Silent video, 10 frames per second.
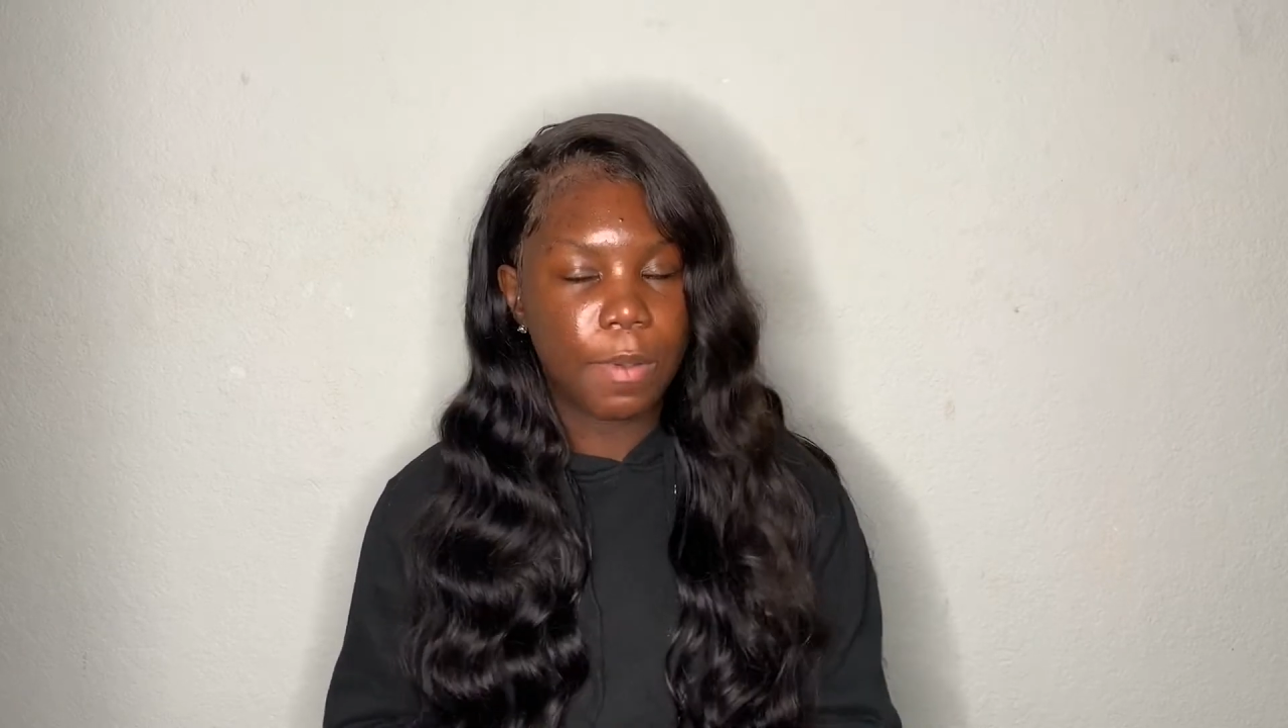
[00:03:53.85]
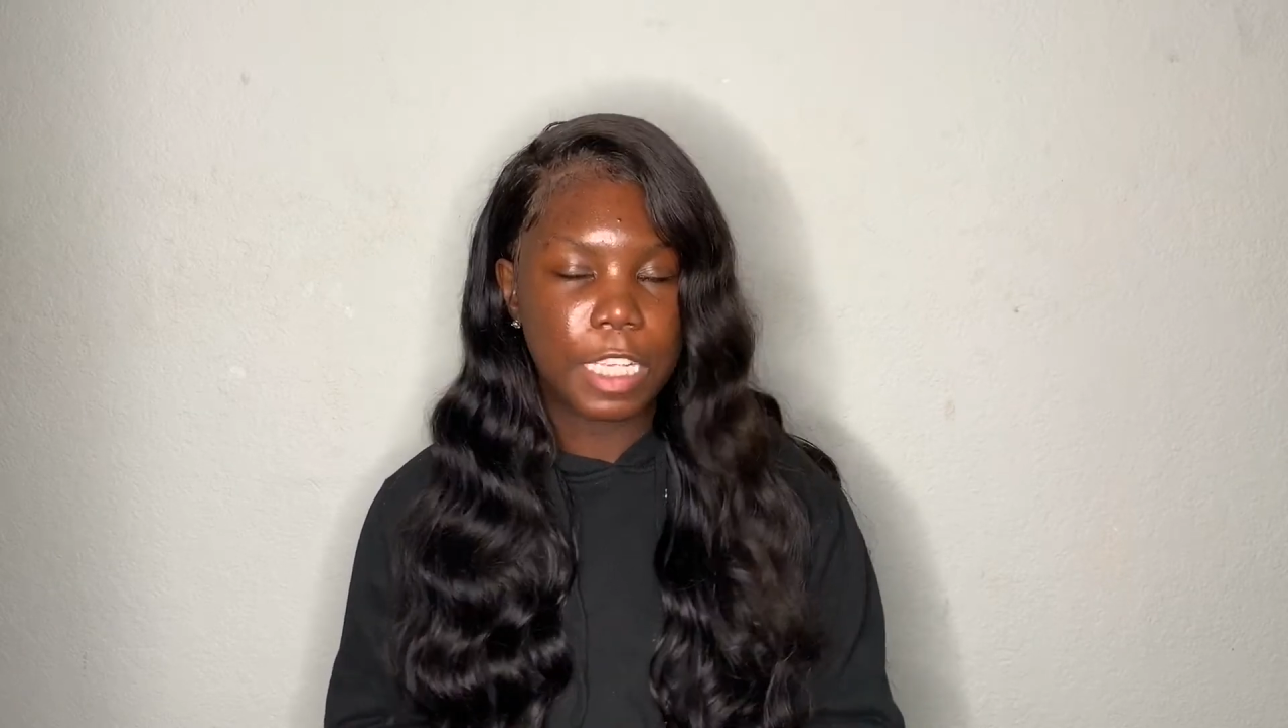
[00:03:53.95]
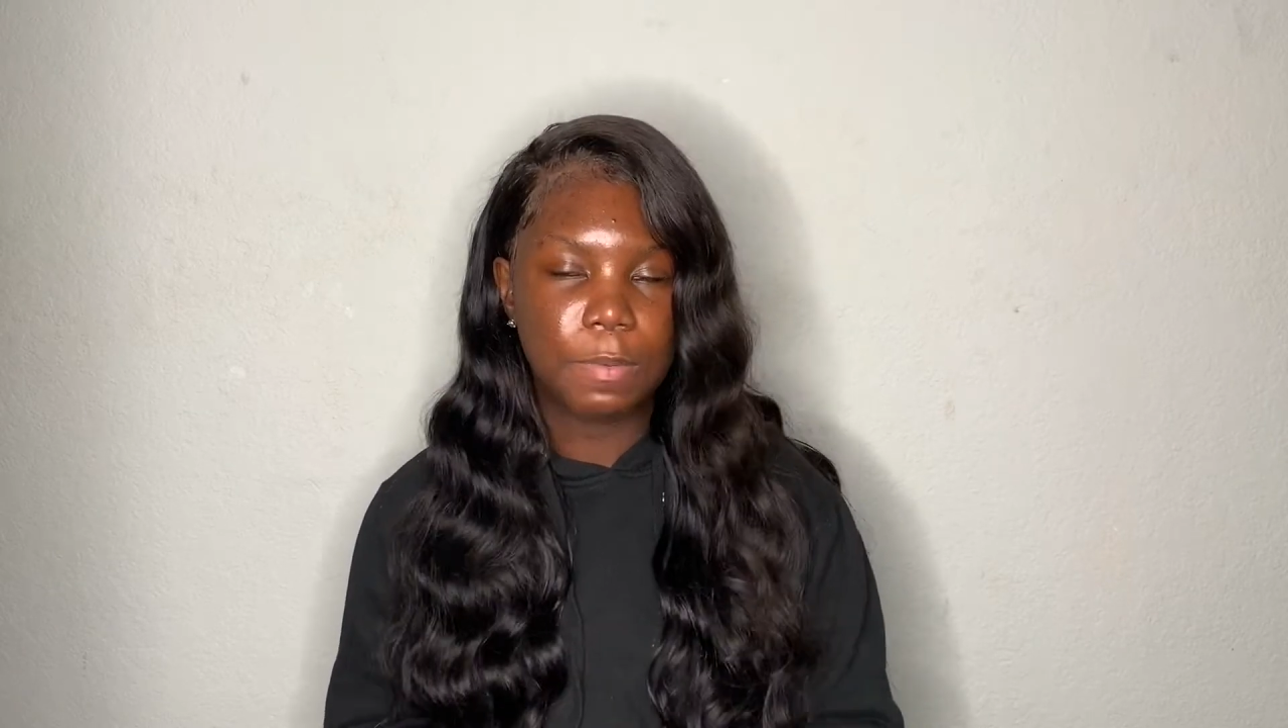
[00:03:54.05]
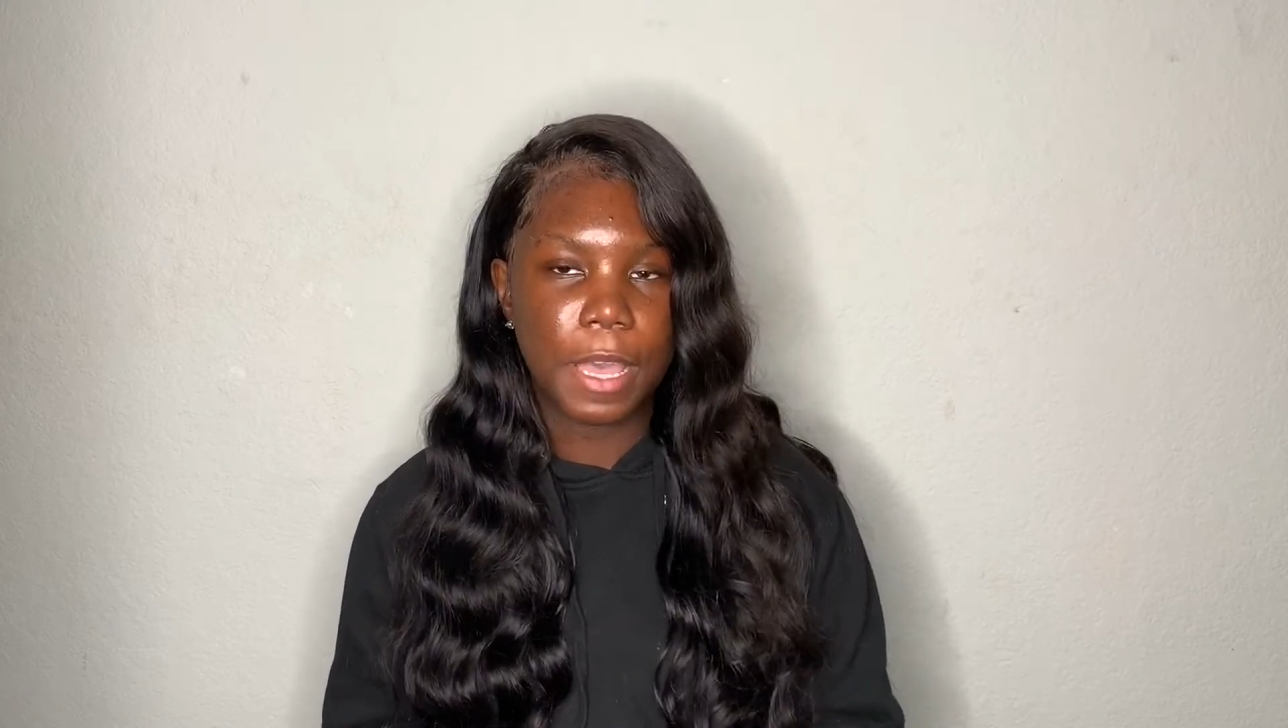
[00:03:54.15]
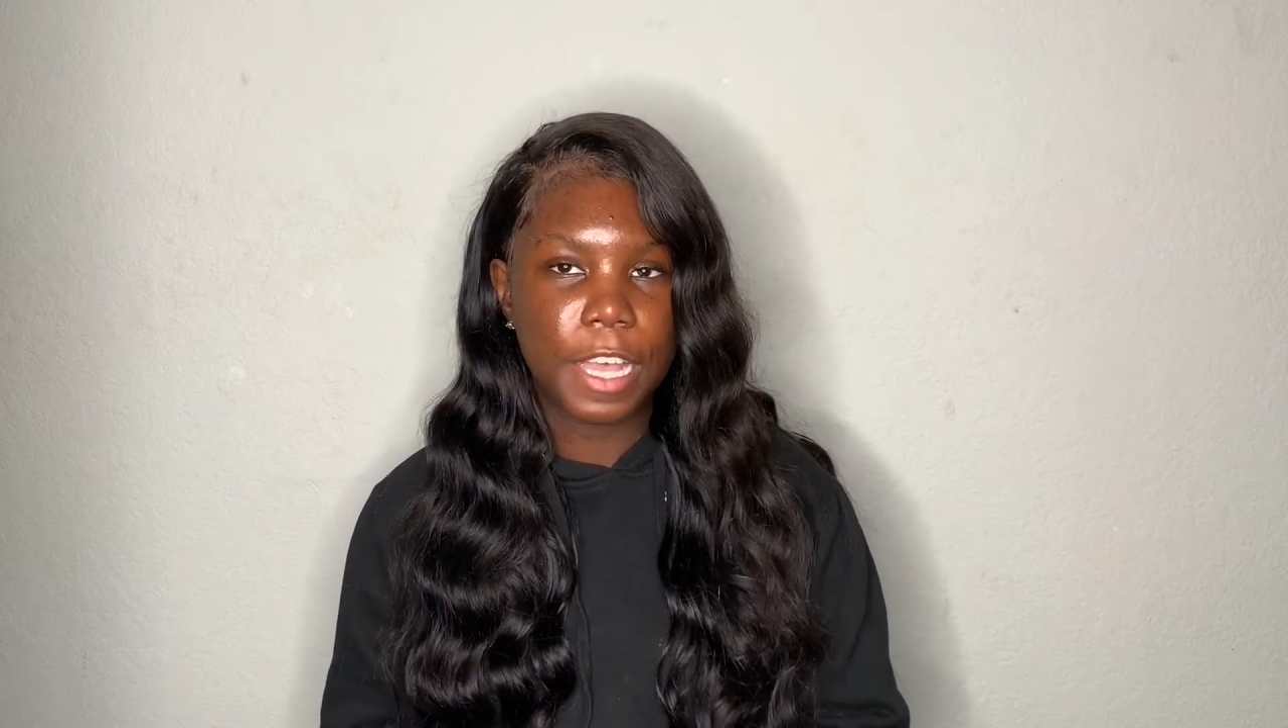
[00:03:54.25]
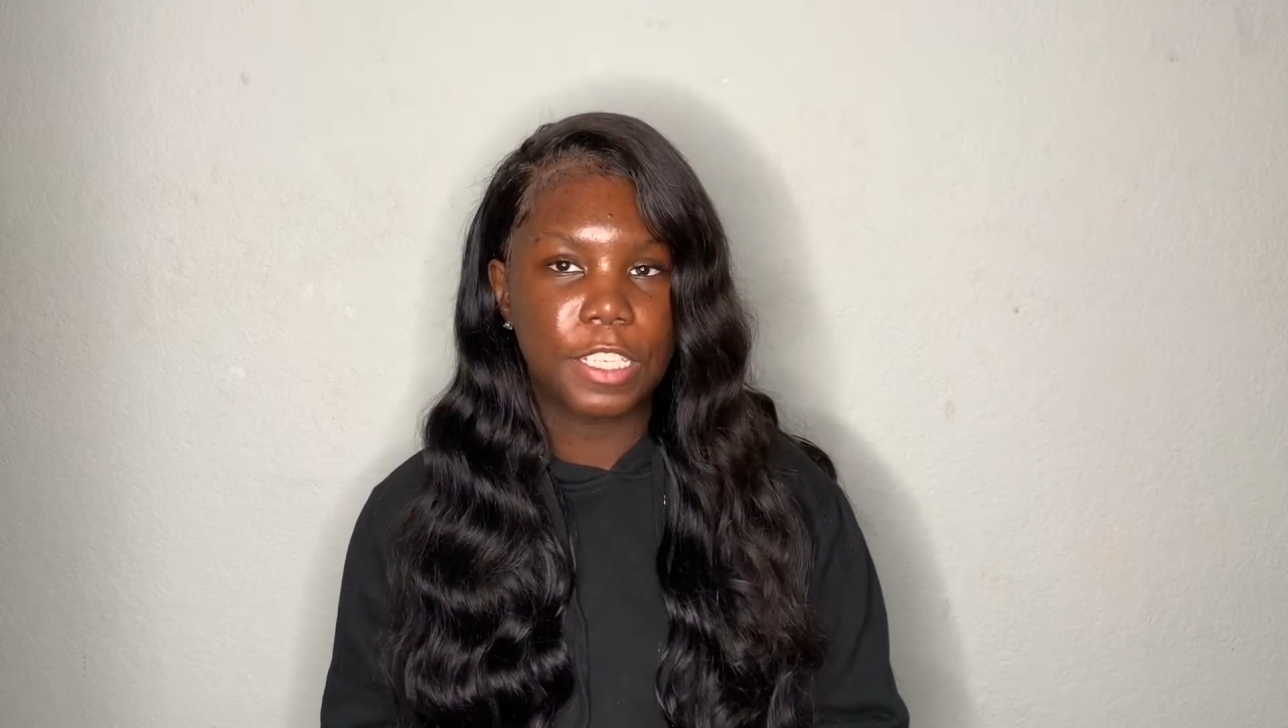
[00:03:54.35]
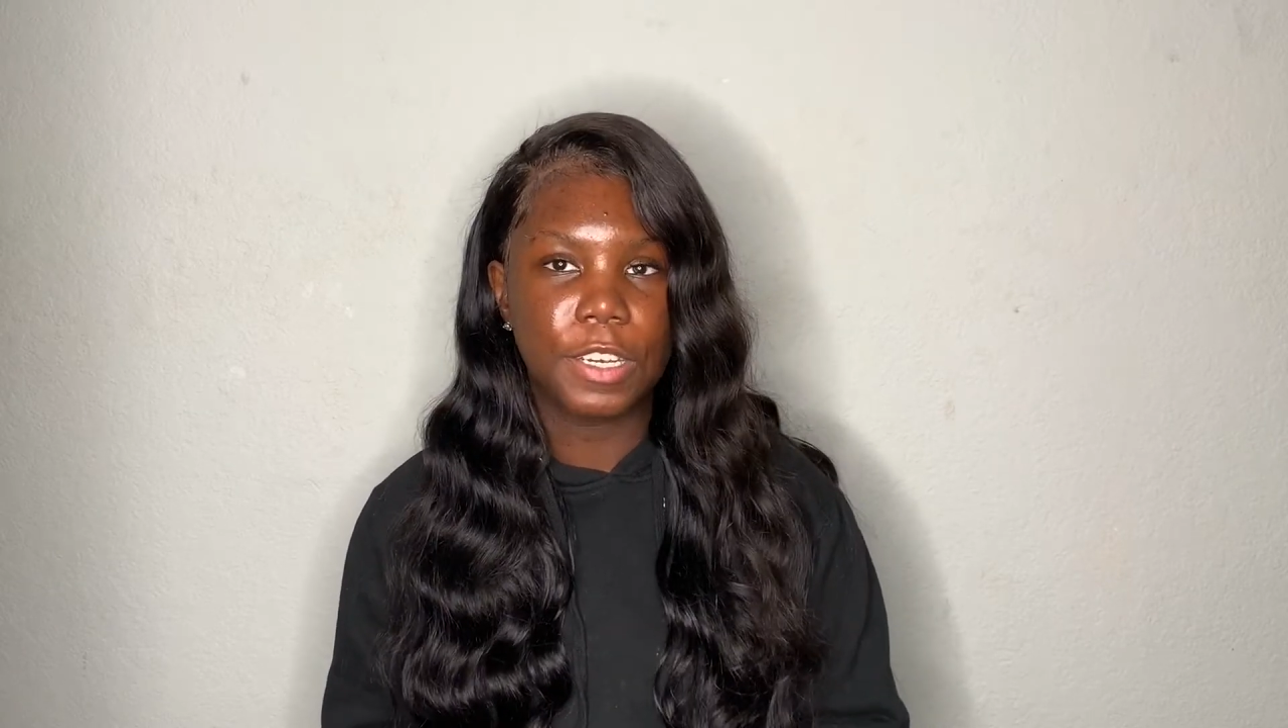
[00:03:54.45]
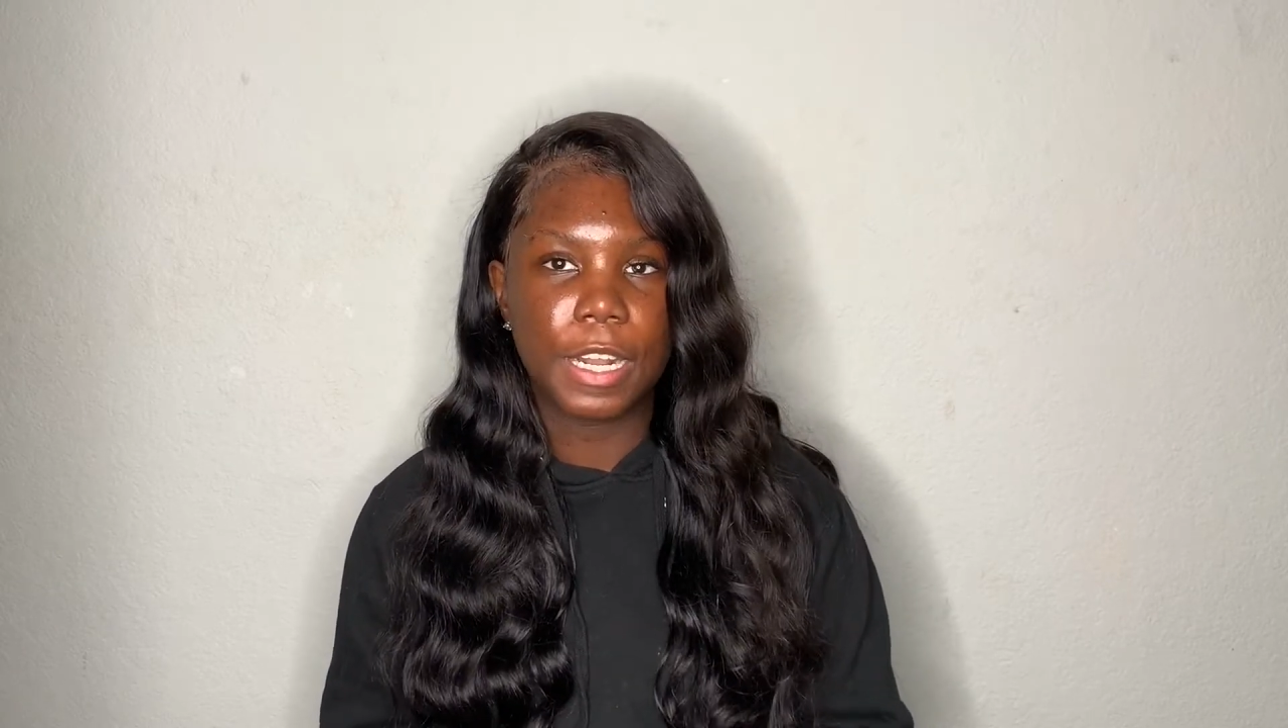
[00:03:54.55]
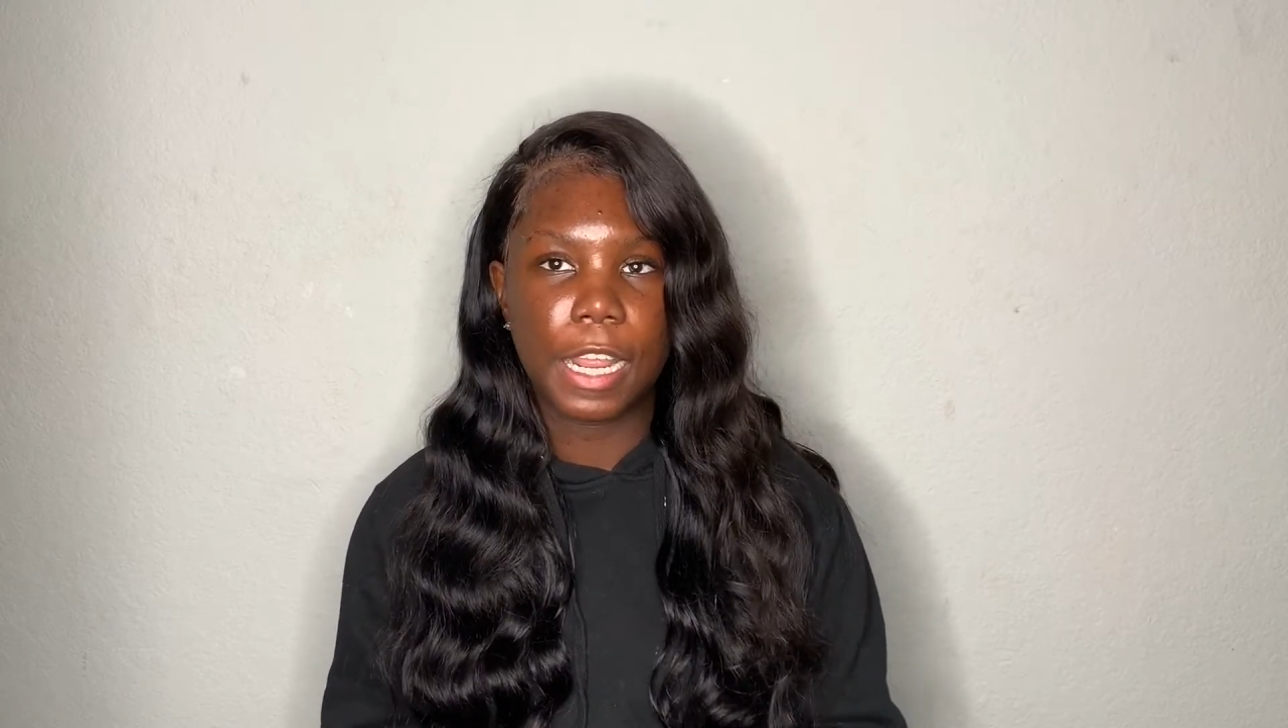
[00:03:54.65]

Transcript: possible answer